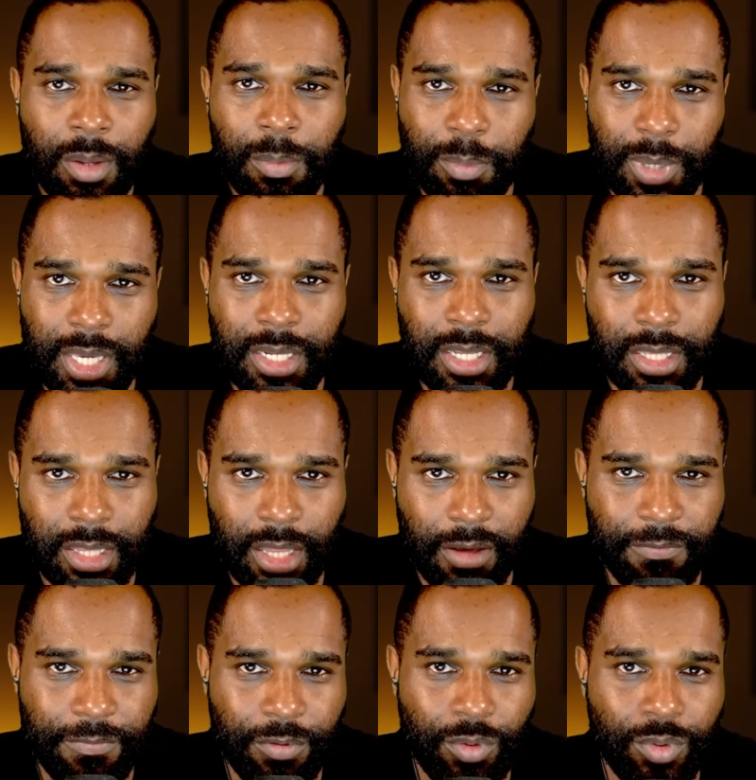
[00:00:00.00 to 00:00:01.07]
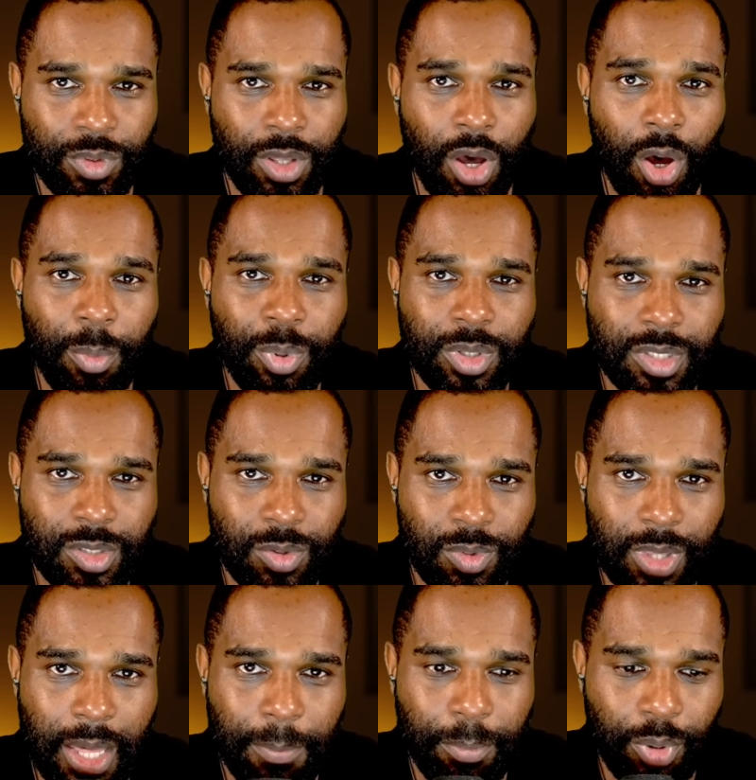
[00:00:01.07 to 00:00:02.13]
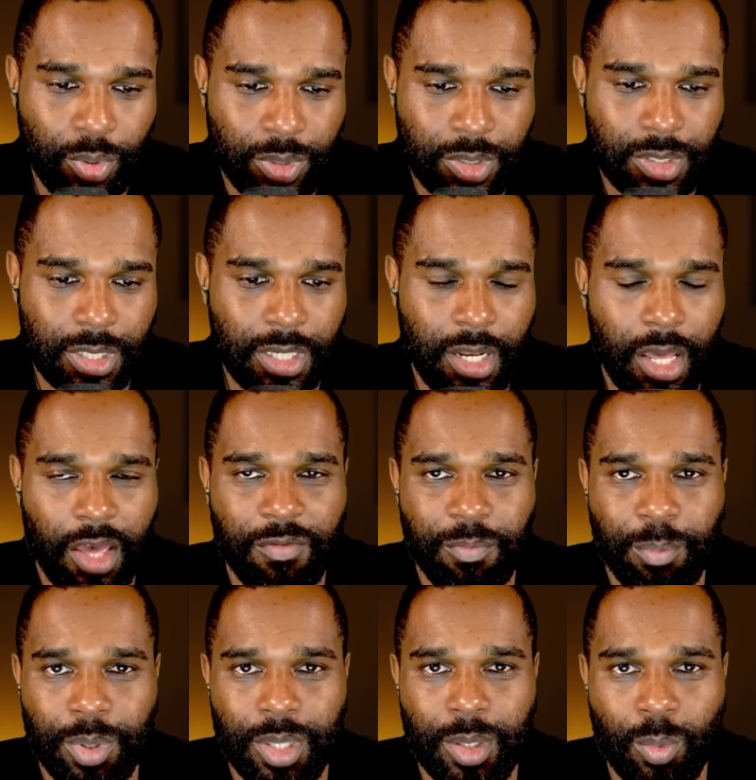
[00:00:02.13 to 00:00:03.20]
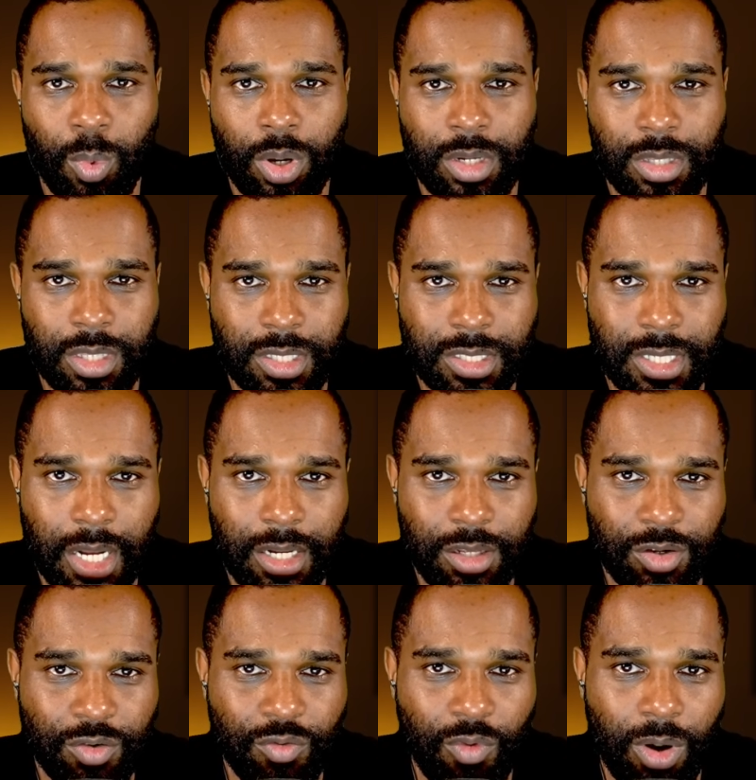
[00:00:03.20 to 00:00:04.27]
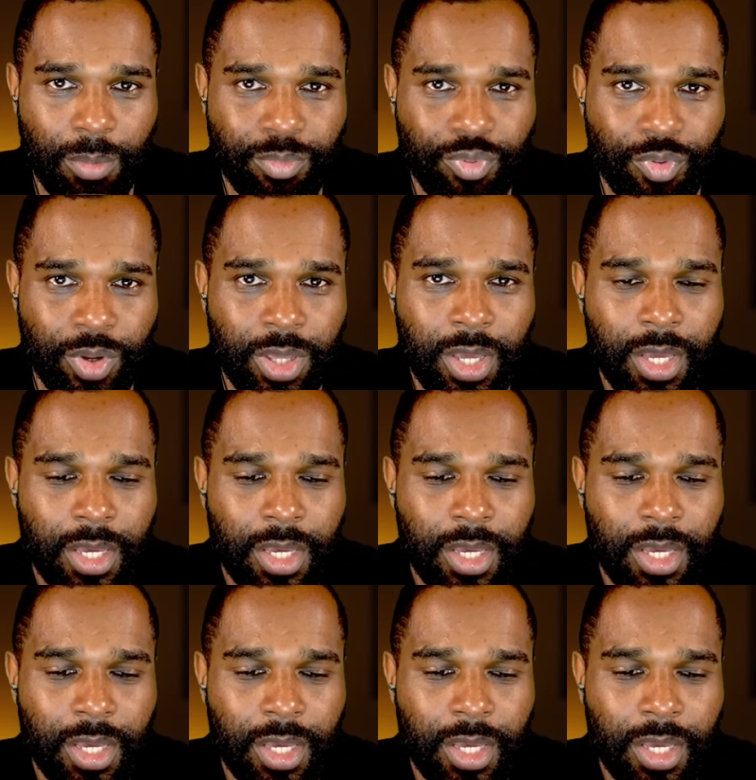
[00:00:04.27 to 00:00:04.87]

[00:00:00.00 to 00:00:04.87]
meaning therefore that up until that point in FP1 at the Italian Grand Prix,